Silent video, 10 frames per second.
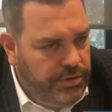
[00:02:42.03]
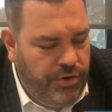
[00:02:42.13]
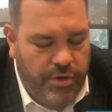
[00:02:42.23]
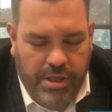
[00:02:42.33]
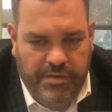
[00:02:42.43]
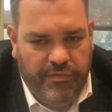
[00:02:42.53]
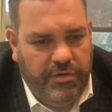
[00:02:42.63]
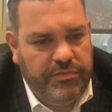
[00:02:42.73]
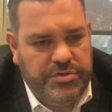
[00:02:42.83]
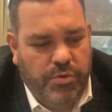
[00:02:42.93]
New York Life
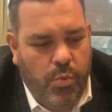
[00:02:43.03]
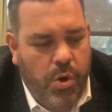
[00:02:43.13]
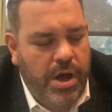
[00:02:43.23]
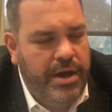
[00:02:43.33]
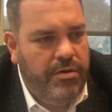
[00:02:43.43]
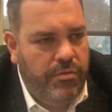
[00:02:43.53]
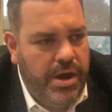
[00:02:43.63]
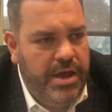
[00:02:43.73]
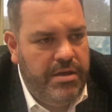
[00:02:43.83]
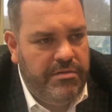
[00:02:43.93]
offers a wide
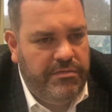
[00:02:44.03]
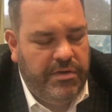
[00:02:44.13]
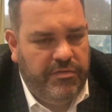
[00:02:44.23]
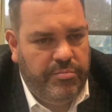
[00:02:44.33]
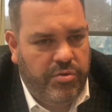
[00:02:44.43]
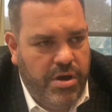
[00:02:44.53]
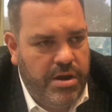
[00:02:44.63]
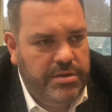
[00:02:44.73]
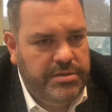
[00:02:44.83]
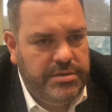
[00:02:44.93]
array of, of
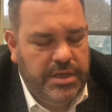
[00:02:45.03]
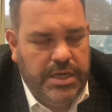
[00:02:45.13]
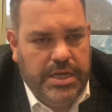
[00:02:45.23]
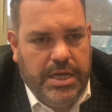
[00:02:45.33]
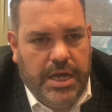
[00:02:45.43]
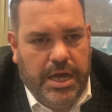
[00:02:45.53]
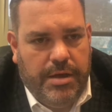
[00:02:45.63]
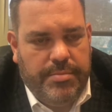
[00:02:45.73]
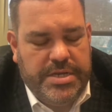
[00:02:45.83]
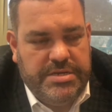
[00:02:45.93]
products
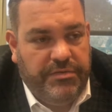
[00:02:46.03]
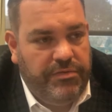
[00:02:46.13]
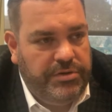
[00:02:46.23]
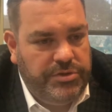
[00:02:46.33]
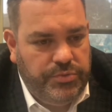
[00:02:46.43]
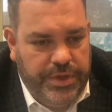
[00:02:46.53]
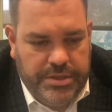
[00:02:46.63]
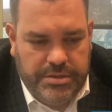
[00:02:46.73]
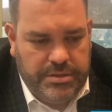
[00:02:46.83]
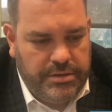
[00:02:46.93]
um, in different
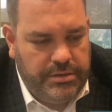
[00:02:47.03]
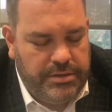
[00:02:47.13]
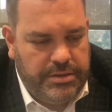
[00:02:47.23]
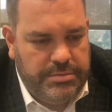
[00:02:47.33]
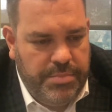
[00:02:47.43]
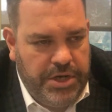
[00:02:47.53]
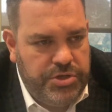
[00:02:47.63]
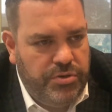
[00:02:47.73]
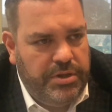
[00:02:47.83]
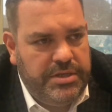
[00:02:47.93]
suites to, to make
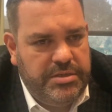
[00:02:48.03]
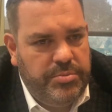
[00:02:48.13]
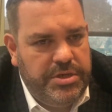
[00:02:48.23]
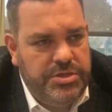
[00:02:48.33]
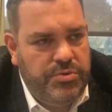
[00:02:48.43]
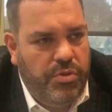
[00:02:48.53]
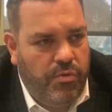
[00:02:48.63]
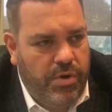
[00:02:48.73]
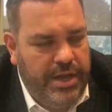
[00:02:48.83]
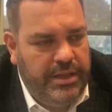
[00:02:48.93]
sure that somebody's doing
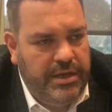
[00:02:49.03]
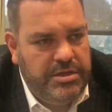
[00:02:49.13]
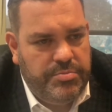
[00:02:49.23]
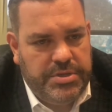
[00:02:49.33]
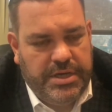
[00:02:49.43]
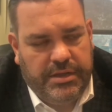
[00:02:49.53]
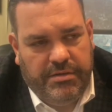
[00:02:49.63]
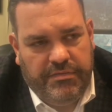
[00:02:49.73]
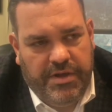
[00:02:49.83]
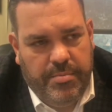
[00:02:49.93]
the right thing to protect
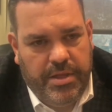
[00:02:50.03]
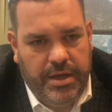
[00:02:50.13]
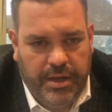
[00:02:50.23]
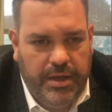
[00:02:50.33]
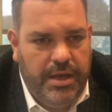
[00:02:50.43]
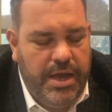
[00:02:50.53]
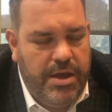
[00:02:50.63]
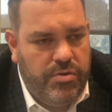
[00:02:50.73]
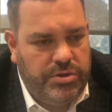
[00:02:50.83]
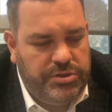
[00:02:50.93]
their family
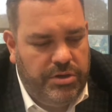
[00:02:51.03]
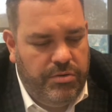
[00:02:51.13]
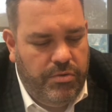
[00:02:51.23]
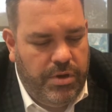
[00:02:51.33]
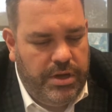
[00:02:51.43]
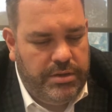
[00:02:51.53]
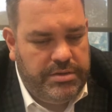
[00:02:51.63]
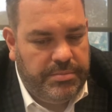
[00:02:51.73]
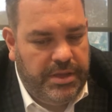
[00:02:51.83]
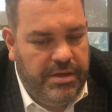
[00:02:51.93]
and also uh,
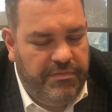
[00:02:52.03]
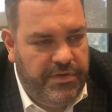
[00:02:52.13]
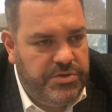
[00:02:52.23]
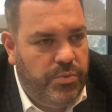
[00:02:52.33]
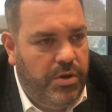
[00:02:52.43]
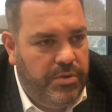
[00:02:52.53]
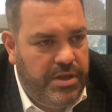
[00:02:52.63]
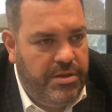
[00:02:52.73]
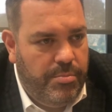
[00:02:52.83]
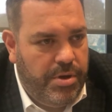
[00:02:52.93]
something that fits well
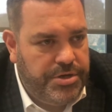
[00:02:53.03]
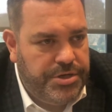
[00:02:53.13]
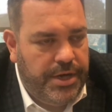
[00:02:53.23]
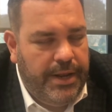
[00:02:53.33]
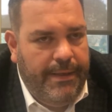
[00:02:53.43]
within their budget.